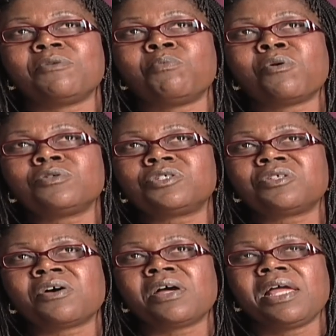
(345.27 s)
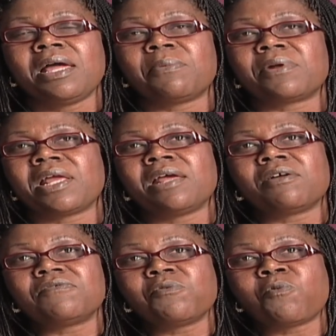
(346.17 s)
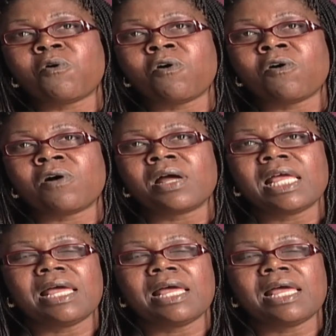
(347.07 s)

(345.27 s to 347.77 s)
emotional about the end of the war,